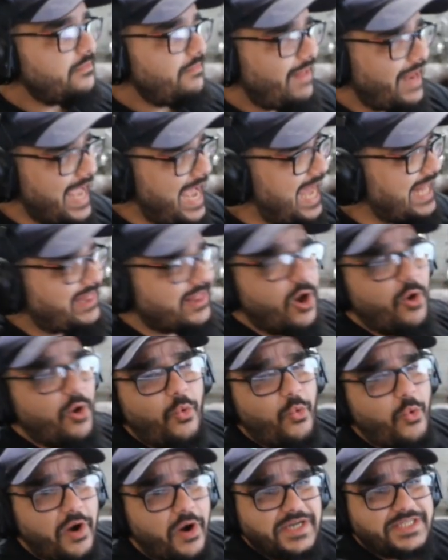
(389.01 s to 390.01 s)
at the
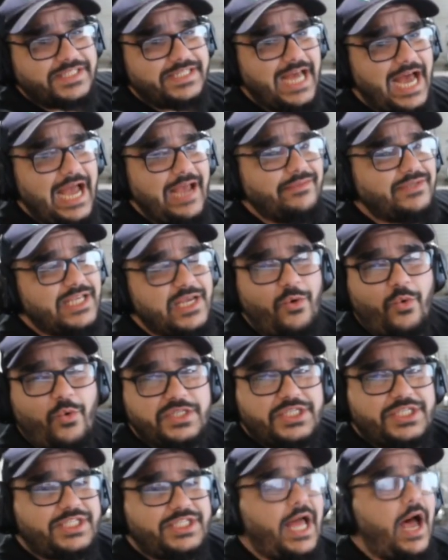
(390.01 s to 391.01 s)
worst times, it would
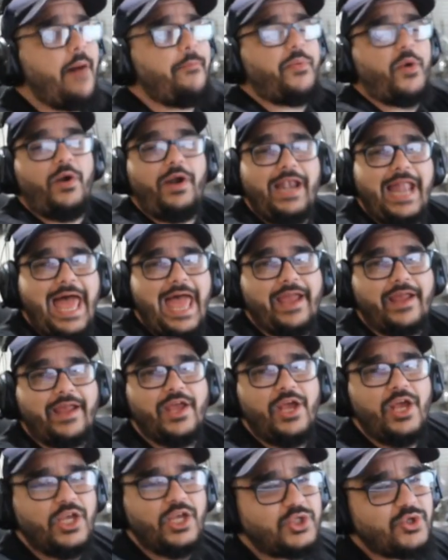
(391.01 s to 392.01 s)
stop or lag.
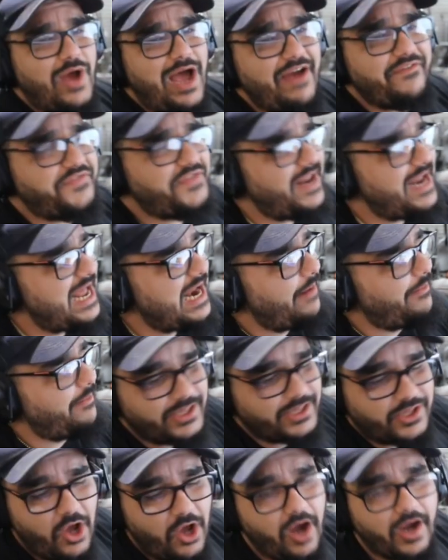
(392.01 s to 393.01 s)
So after that, I'm like,
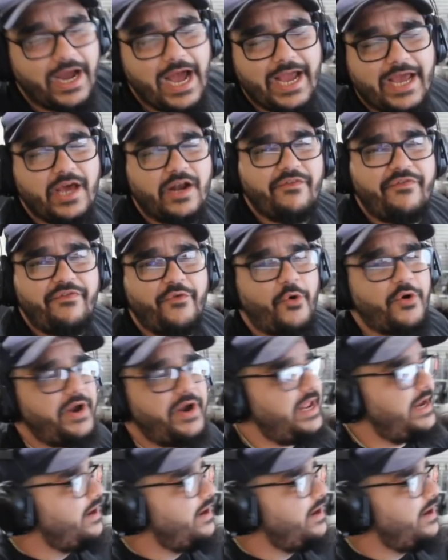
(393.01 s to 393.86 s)
dog, I could afford it.